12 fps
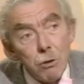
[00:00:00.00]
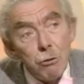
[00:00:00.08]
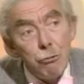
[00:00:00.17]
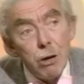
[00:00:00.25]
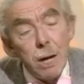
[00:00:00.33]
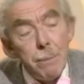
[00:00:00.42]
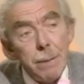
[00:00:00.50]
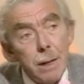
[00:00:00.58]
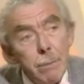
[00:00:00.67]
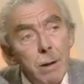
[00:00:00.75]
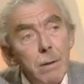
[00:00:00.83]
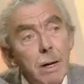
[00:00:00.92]
griping
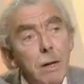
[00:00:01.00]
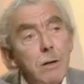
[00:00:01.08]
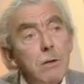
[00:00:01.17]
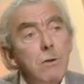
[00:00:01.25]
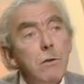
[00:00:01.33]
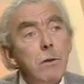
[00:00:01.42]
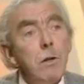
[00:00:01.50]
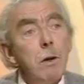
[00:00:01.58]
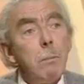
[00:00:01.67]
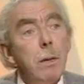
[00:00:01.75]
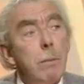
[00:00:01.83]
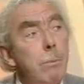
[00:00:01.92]
about their conditions and
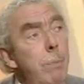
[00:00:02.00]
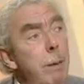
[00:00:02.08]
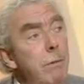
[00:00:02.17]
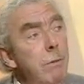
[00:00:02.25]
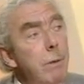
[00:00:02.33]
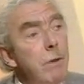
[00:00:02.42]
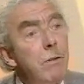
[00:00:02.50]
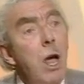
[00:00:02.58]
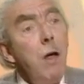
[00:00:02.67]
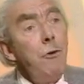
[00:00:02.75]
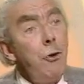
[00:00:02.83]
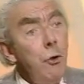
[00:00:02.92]
non-payment of bills
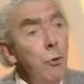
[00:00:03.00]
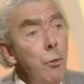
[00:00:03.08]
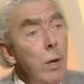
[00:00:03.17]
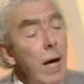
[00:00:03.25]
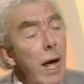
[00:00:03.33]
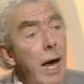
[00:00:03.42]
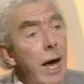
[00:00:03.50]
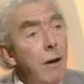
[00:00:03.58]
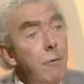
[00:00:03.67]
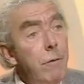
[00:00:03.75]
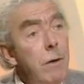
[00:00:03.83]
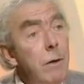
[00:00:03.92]
to
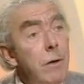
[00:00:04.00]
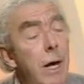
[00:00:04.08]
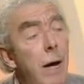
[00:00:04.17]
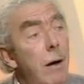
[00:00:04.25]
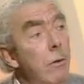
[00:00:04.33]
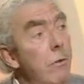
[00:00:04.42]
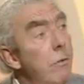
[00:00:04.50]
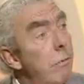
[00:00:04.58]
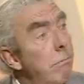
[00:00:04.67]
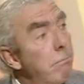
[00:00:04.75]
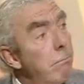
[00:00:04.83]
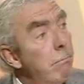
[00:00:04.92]
Hatfield House.
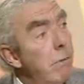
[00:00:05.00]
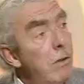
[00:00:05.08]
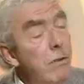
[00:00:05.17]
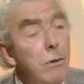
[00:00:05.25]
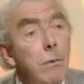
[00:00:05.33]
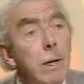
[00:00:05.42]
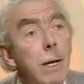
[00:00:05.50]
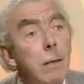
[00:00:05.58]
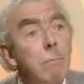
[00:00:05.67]
It's still there.